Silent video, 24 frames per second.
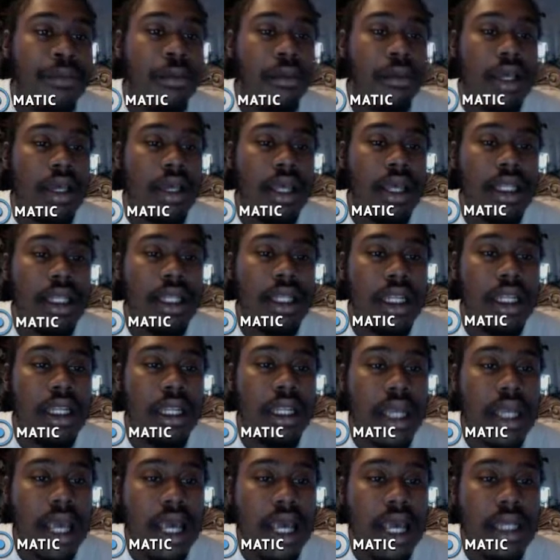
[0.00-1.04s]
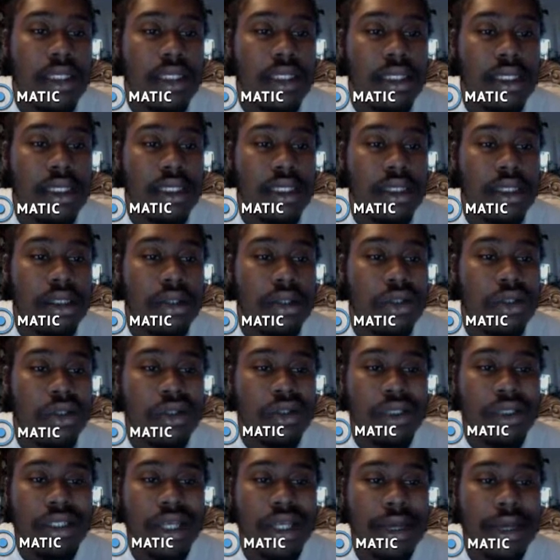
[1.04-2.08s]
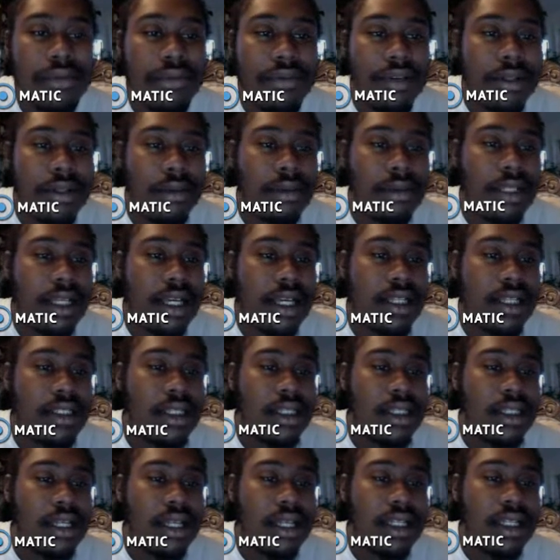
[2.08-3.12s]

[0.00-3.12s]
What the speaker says: And then as the lower time frame, like I said,